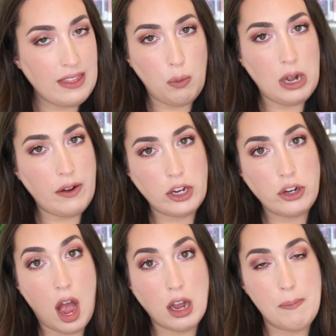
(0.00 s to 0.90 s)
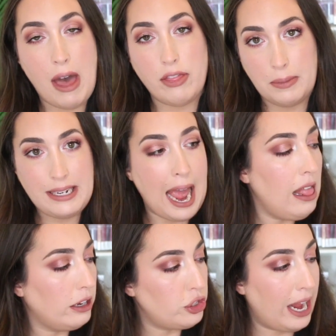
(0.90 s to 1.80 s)
And then whenever you talk about the
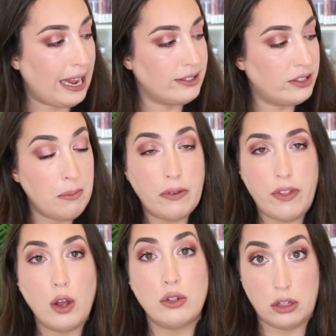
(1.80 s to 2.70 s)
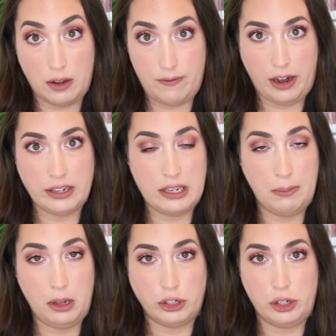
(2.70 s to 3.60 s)
metallic shades, some of those look very
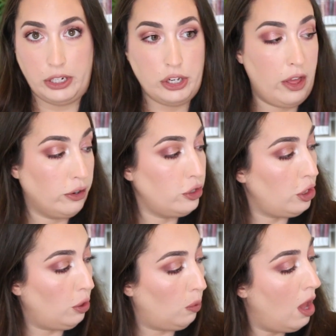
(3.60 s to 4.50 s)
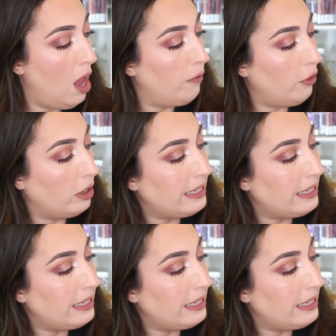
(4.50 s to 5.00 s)
similar to each other too. For